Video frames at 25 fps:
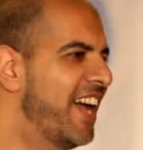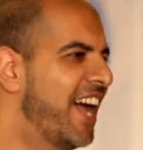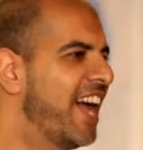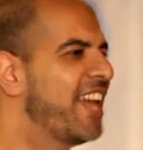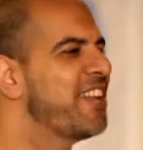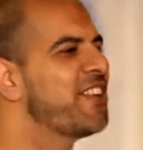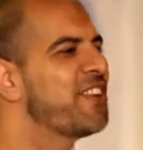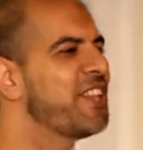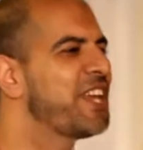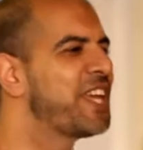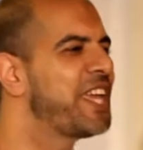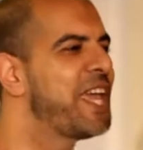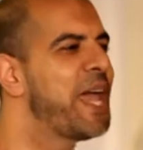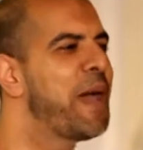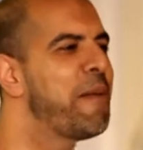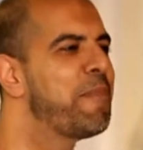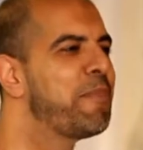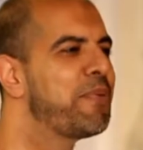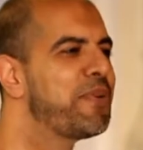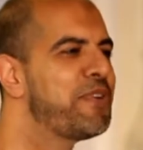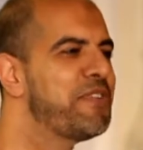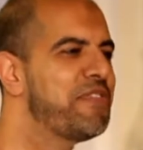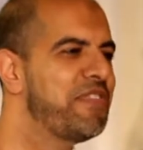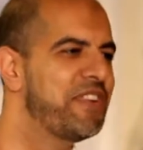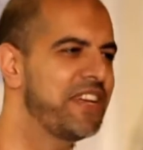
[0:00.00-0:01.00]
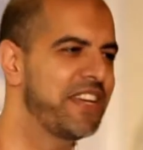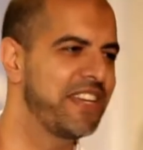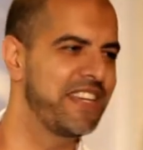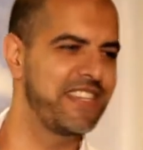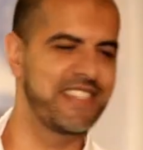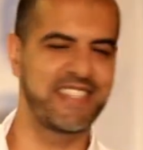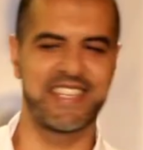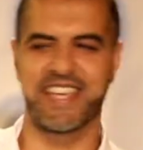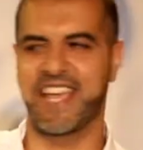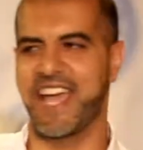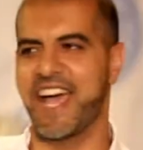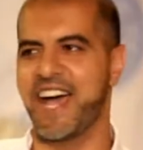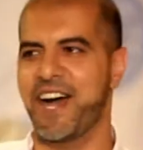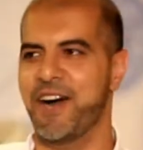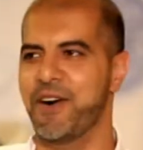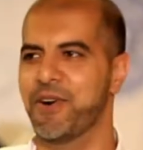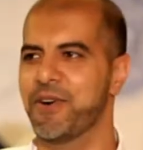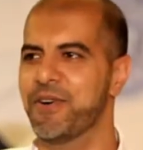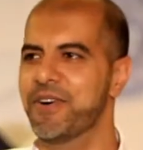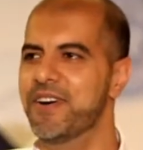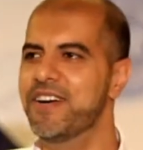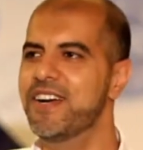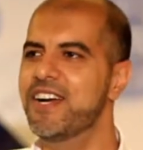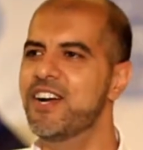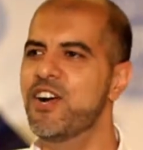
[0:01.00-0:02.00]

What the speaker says: And they're like, yeah, prove it. He's like, how?